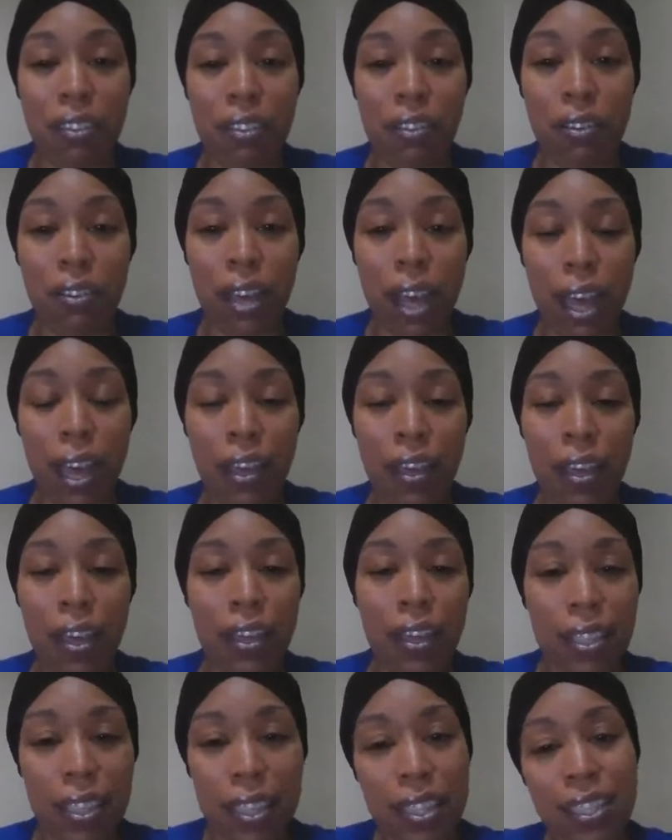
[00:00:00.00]
Okay,
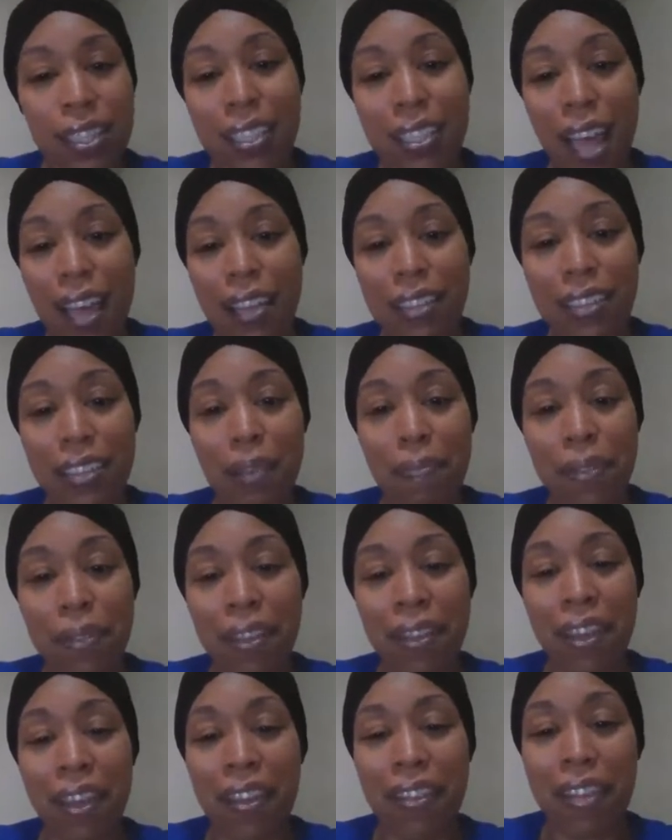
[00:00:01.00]
this is not
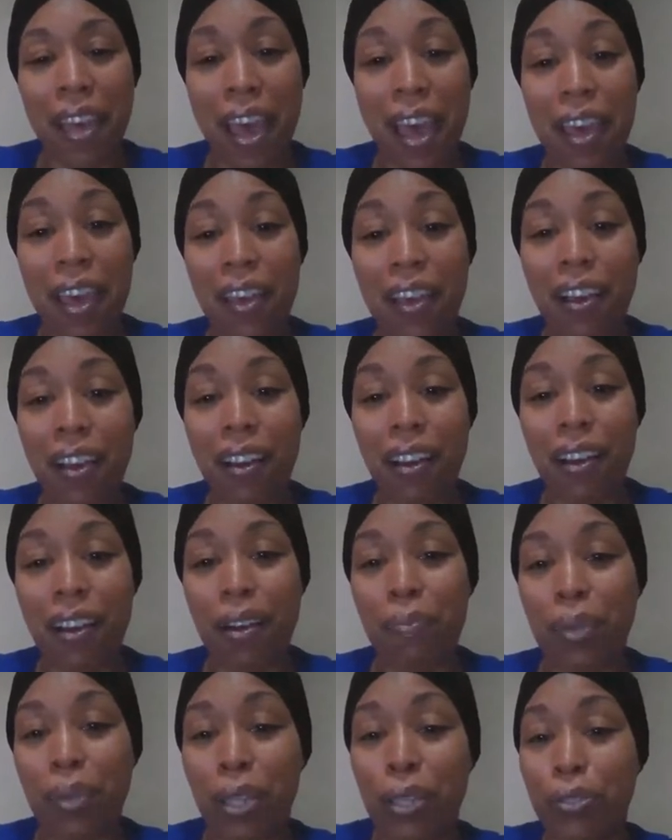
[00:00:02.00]
something that
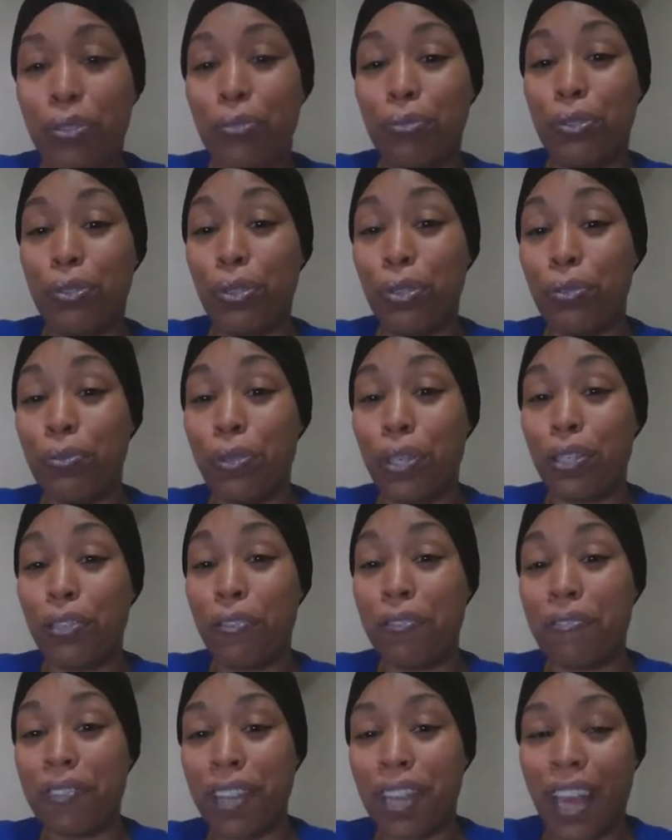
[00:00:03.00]
you do when you
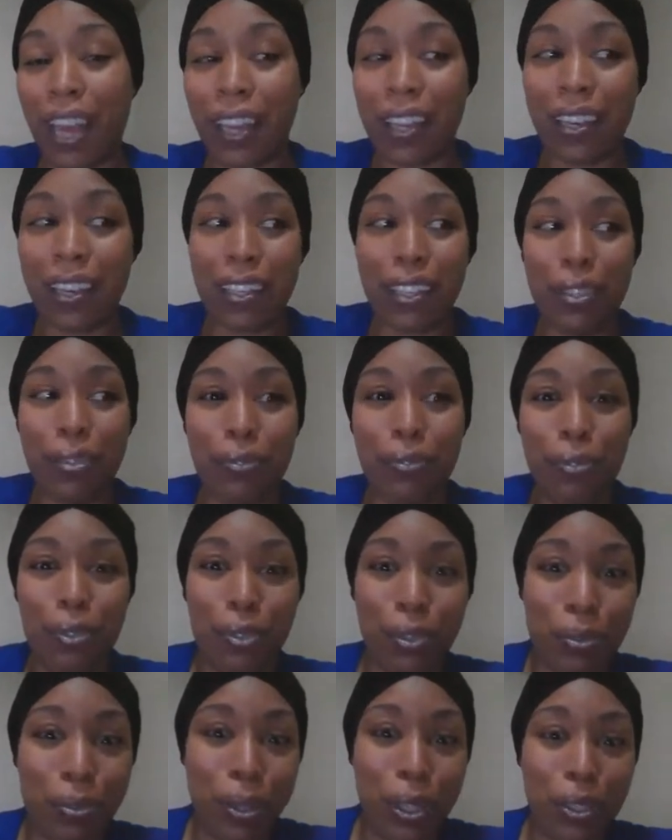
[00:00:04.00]
feel like it and you
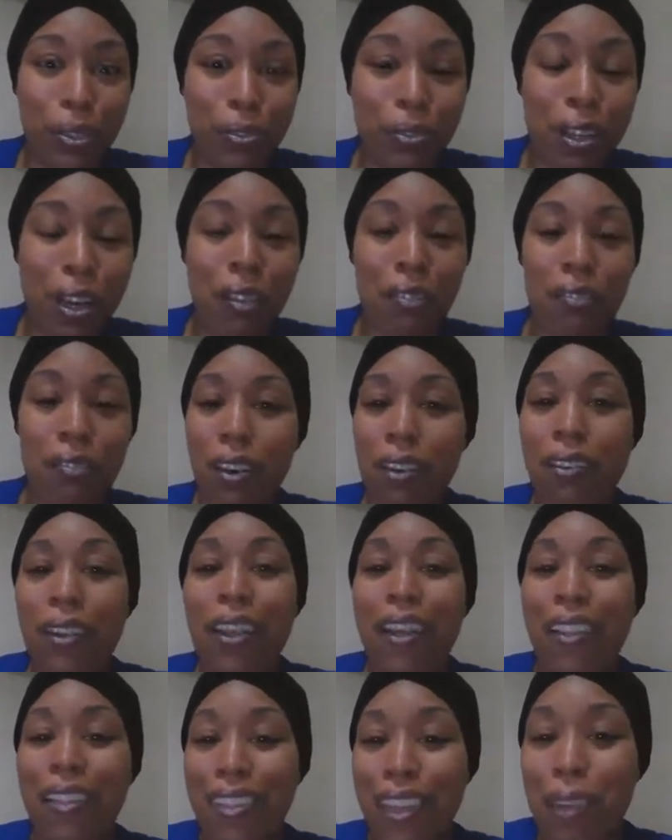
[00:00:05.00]
do when you don't. No,
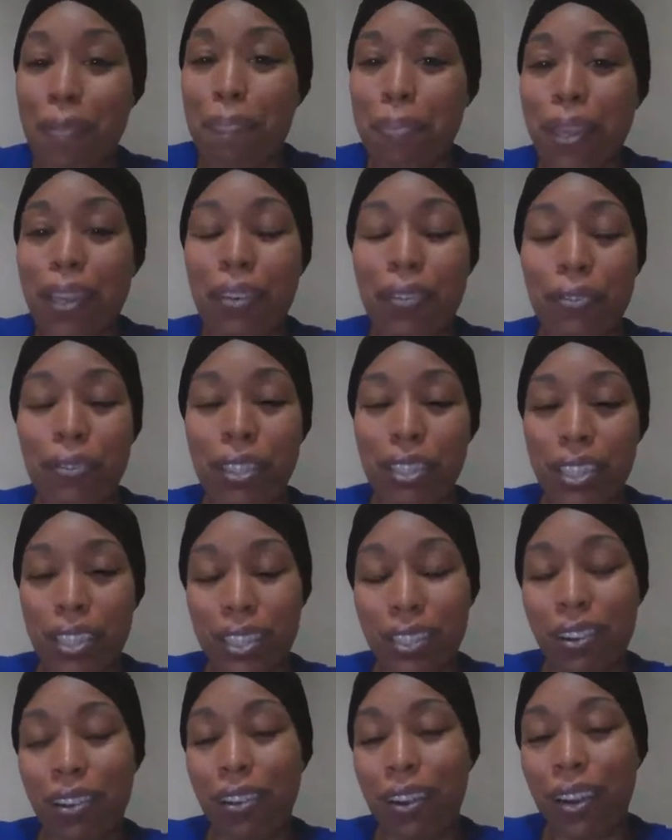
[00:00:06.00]
they've been doing this
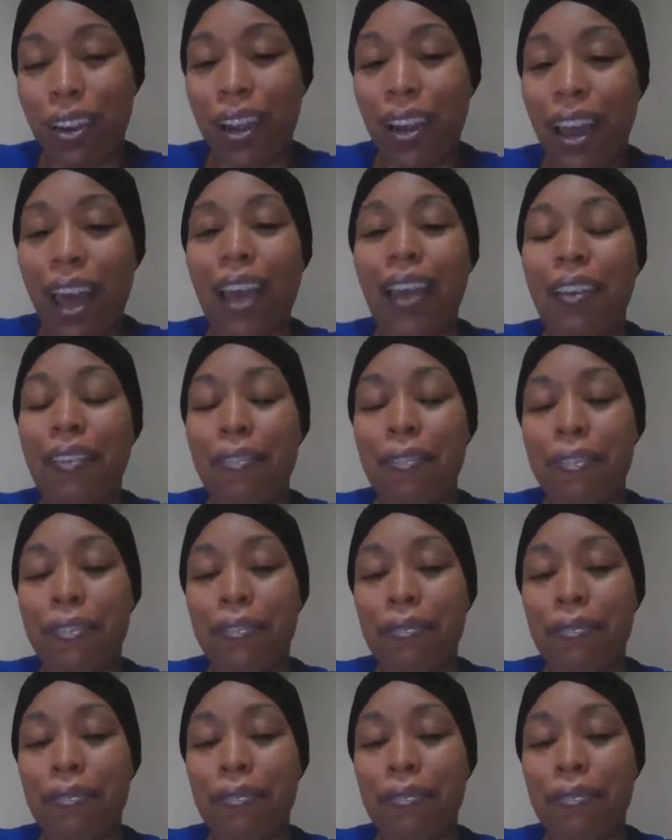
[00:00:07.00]
shit all of their life.